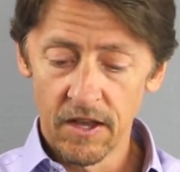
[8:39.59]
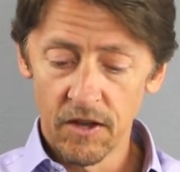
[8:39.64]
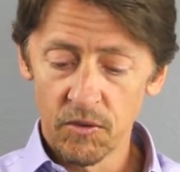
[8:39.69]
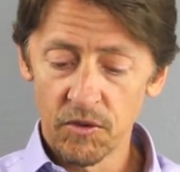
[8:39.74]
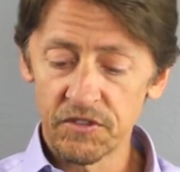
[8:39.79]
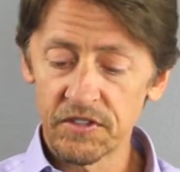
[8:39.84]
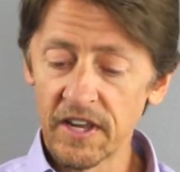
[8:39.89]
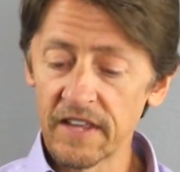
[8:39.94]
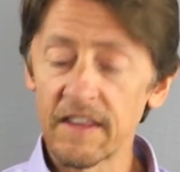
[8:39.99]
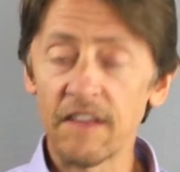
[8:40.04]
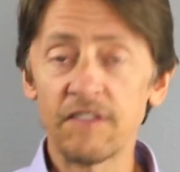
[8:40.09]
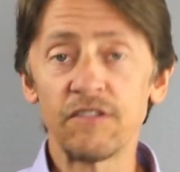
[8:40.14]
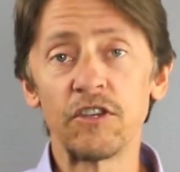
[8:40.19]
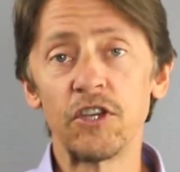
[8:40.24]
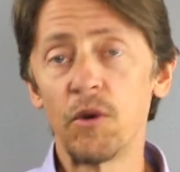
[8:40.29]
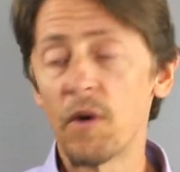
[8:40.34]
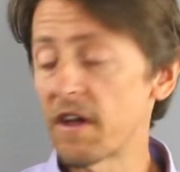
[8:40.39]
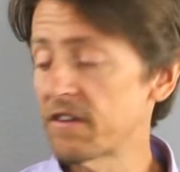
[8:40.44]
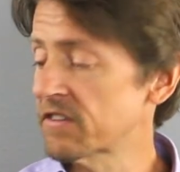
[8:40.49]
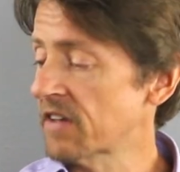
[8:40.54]
Once again, that's the
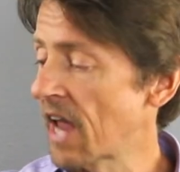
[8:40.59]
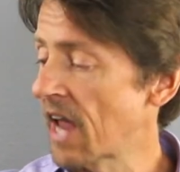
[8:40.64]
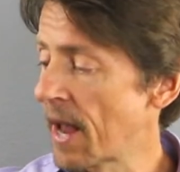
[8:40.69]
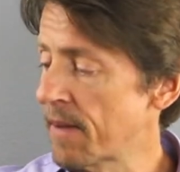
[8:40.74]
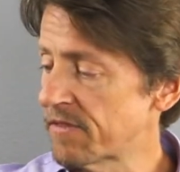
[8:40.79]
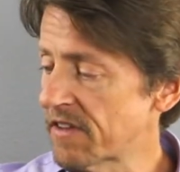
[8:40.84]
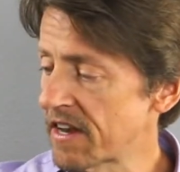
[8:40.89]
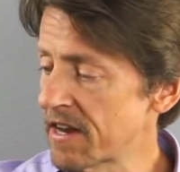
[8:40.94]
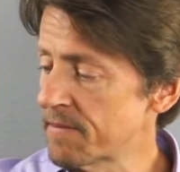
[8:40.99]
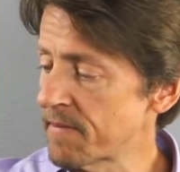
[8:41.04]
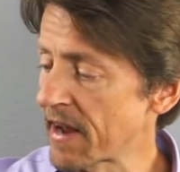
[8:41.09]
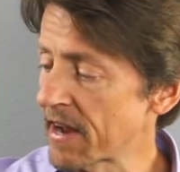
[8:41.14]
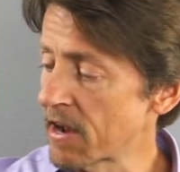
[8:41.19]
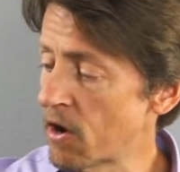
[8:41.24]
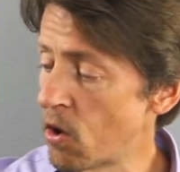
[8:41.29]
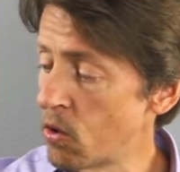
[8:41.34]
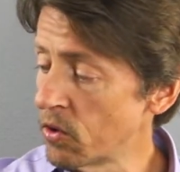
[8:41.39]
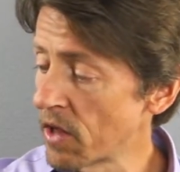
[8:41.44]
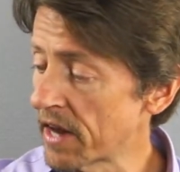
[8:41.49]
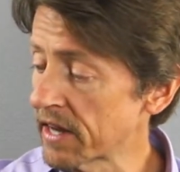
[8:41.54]
U.S. Games. They didn't make a
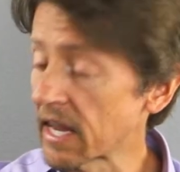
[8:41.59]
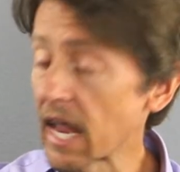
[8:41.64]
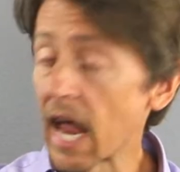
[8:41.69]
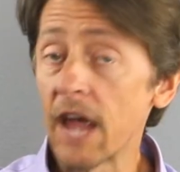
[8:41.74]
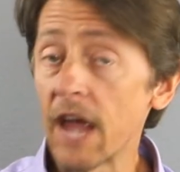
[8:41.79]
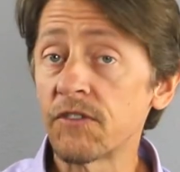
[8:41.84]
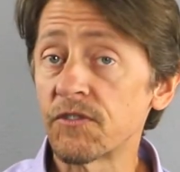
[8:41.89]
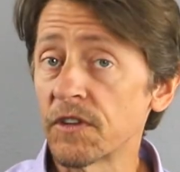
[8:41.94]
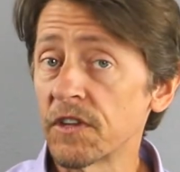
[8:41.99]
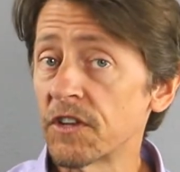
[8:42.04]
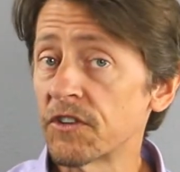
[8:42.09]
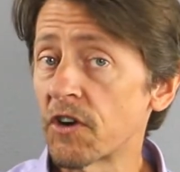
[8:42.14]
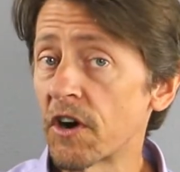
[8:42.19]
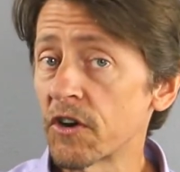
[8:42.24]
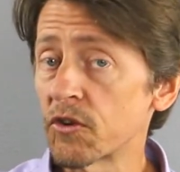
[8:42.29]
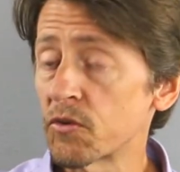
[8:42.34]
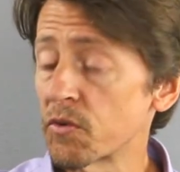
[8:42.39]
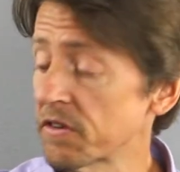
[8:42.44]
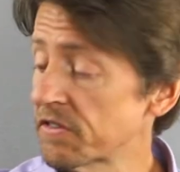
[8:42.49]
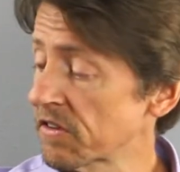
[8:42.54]
whole lot of games for the
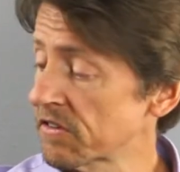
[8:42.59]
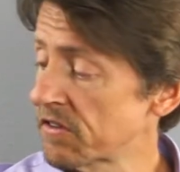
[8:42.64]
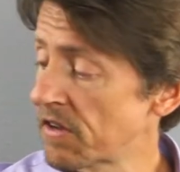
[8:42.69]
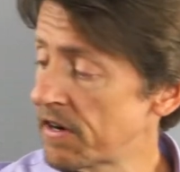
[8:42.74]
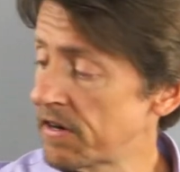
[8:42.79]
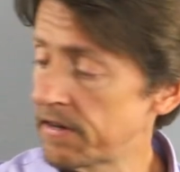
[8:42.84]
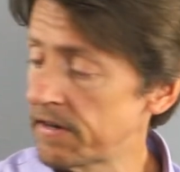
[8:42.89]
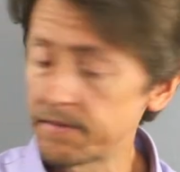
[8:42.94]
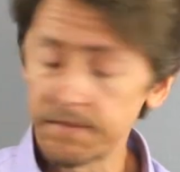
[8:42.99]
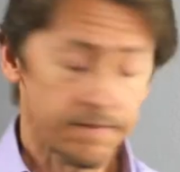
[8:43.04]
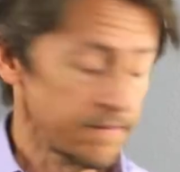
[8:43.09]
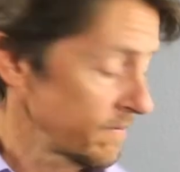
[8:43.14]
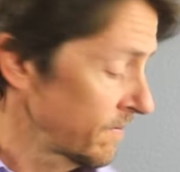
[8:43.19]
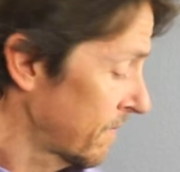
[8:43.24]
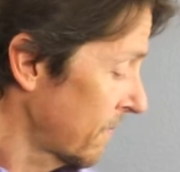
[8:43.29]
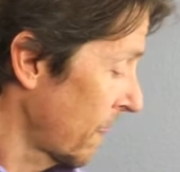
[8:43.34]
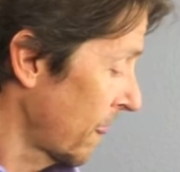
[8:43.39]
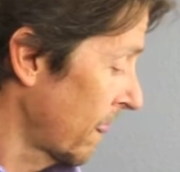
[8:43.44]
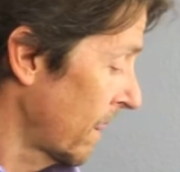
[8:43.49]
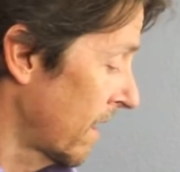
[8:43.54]
Atari 2600,
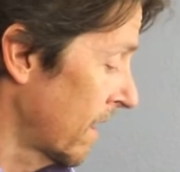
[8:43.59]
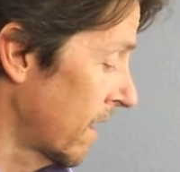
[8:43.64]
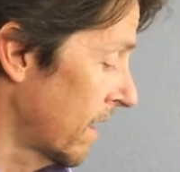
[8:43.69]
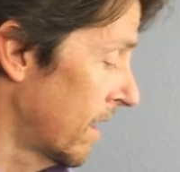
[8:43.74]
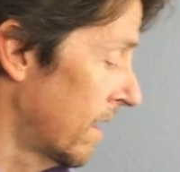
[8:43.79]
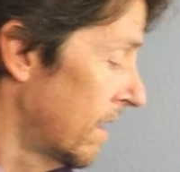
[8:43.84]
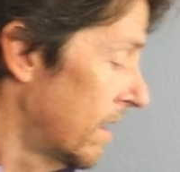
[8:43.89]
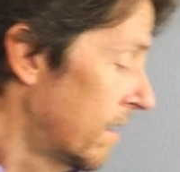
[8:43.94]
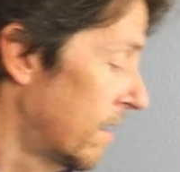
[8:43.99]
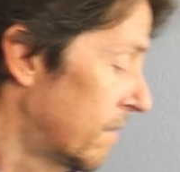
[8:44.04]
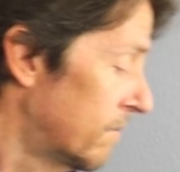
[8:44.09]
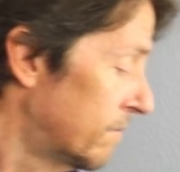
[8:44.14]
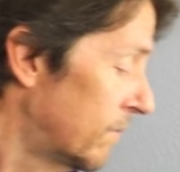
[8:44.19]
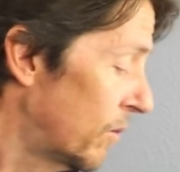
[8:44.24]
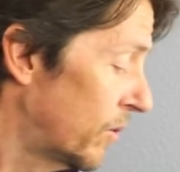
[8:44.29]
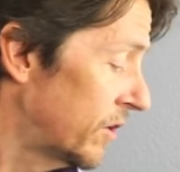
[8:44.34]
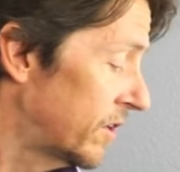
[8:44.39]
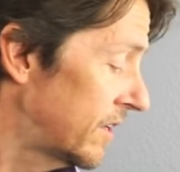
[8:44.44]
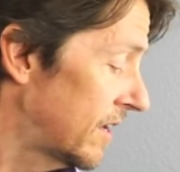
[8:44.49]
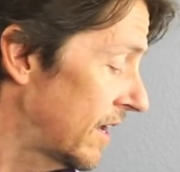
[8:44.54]
but
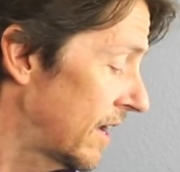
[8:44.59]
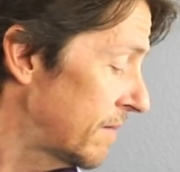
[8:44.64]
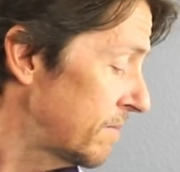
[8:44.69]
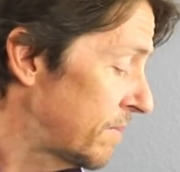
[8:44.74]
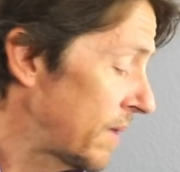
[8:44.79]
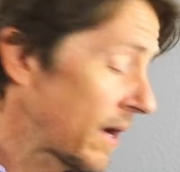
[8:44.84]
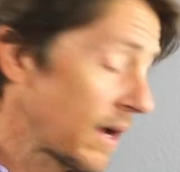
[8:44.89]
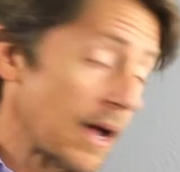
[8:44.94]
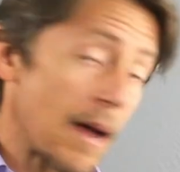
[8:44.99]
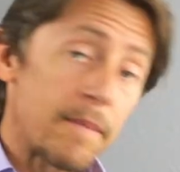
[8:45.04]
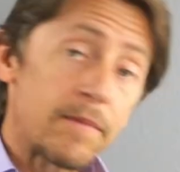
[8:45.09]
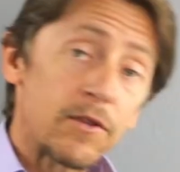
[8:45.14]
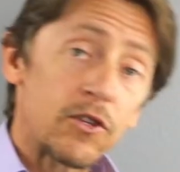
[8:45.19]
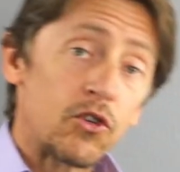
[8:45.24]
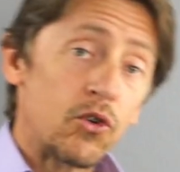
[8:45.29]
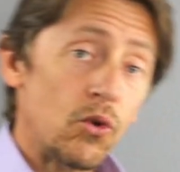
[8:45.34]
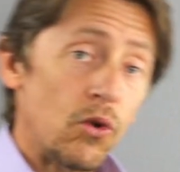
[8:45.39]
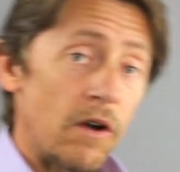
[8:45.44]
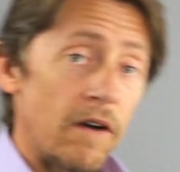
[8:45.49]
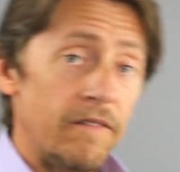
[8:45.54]
we did pick up
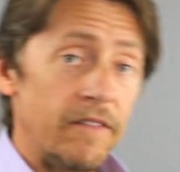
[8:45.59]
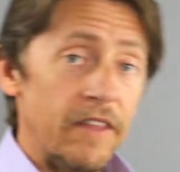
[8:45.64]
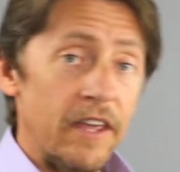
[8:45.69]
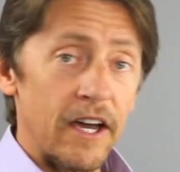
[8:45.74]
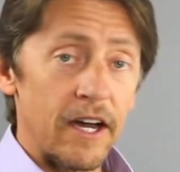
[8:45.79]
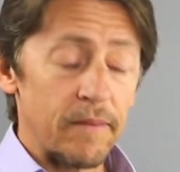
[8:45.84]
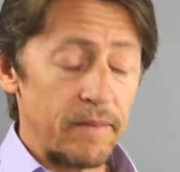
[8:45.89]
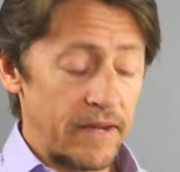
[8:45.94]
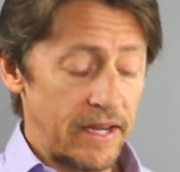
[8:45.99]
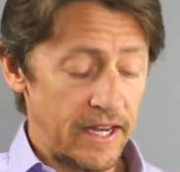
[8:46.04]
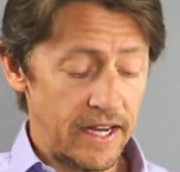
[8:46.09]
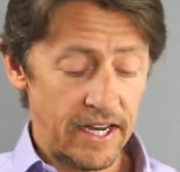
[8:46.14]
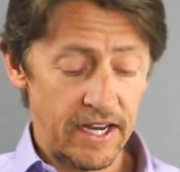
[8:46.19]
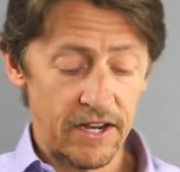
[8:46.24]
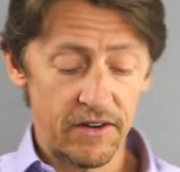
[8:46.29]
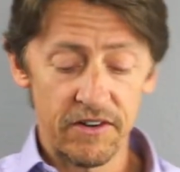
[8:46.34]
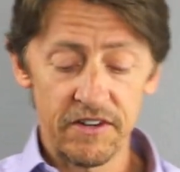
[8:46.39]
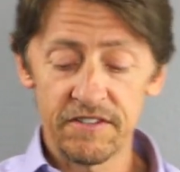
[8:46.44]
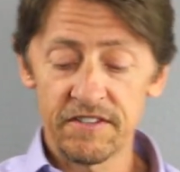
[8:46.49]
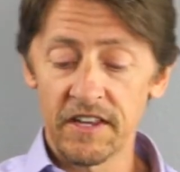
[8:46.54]
2 of them.
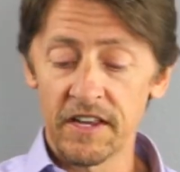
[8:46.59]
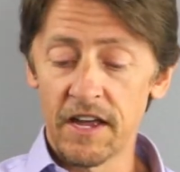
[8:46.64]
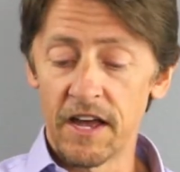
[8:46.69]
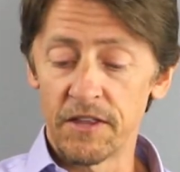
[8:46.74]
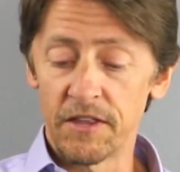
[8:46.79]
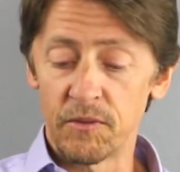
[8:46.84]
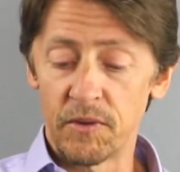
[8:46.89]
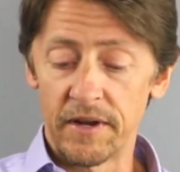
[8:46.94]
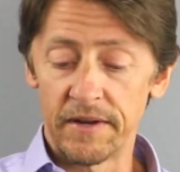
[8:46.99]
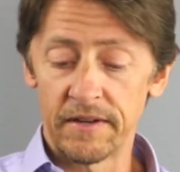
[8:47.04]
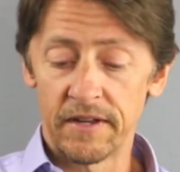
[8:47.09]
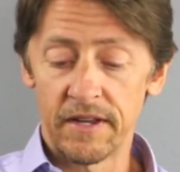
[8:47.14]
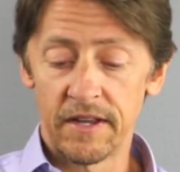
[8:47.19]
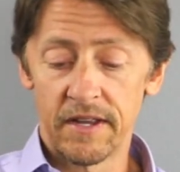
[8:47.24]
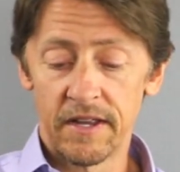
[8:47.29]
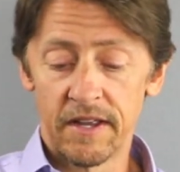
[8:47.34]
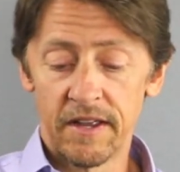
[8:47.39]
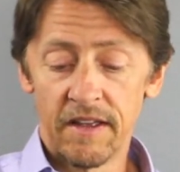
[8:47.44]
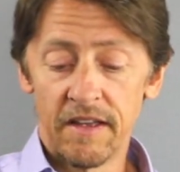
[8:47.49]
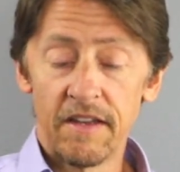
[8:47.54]
Here is the other one.
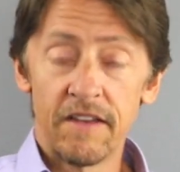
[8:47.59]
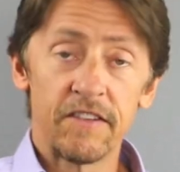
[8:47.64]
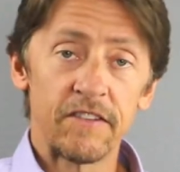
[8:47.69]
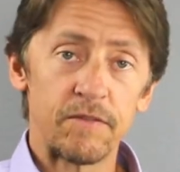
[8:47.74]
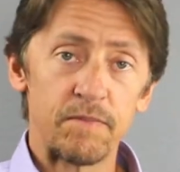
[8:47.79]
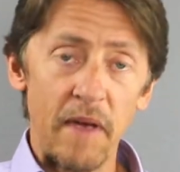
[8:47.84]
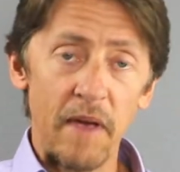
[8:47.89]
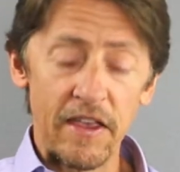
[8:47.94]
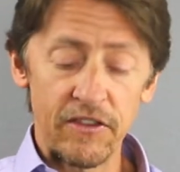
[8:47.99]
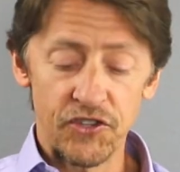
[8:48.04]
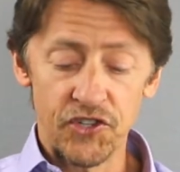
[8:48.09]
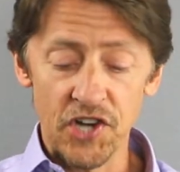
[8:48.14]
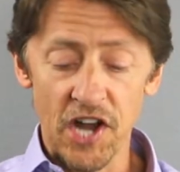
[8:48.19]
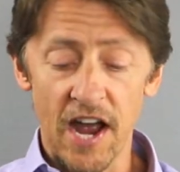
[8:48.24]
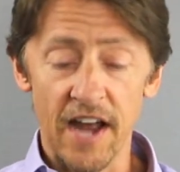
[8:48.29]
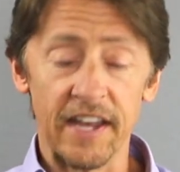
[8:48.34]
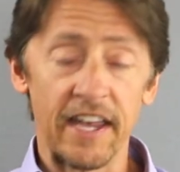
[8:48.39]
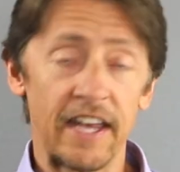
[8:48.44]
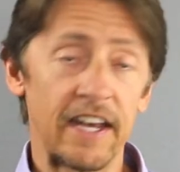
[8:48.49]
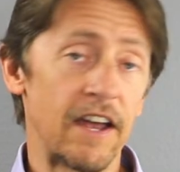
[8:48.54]
Space
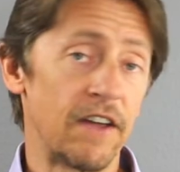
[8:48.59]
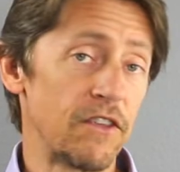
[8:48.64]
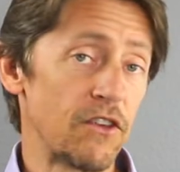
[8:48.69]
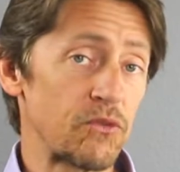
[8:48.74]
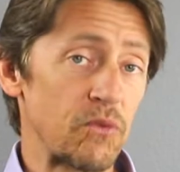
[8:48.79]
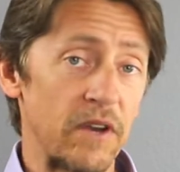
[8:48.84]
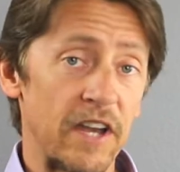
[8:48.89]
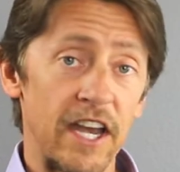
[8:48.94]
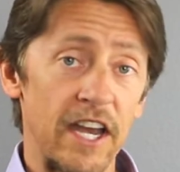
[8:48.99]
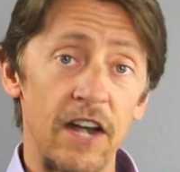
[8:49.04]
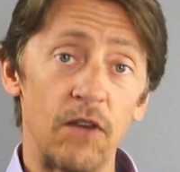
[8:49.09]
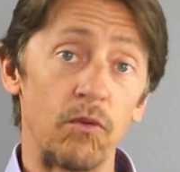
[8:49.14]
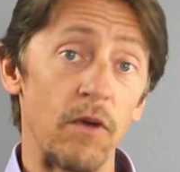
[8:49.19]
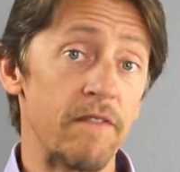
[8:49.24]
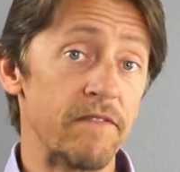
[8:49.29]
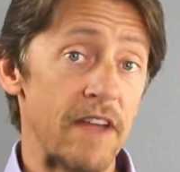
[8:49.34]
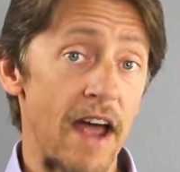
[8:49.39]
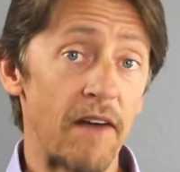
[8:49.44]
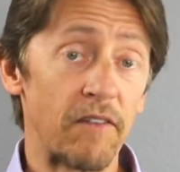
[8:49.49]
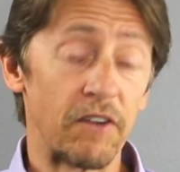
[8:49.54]
Jockey. Now, this one here
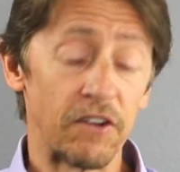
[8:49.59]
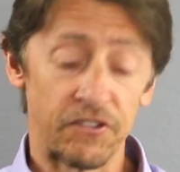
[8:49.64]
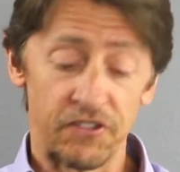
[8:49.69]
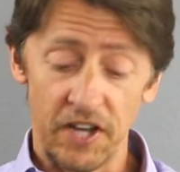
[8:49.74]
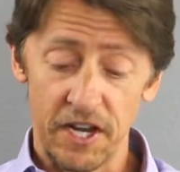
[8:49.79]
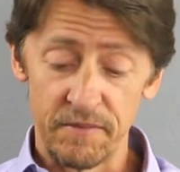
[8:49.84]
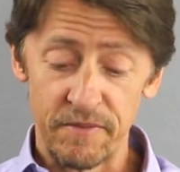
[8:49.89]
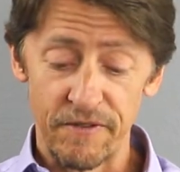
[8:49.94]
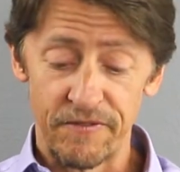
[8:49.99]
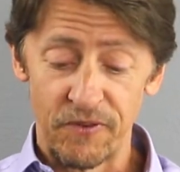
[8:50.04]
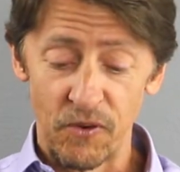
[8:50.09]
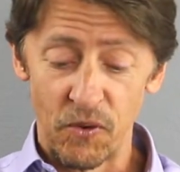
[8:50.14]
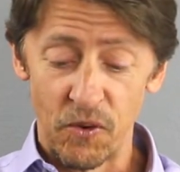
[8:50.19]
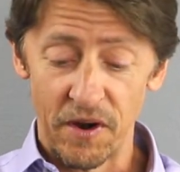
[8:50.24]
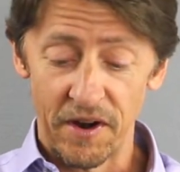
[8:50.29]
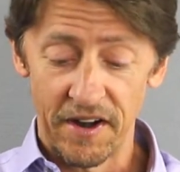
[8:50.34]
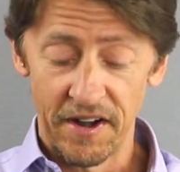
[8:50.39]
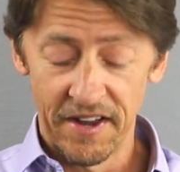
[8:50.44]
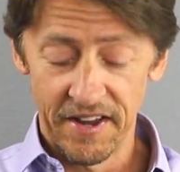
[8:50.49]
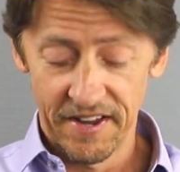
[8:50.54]
we've never seen
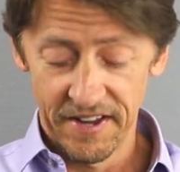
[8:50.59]
before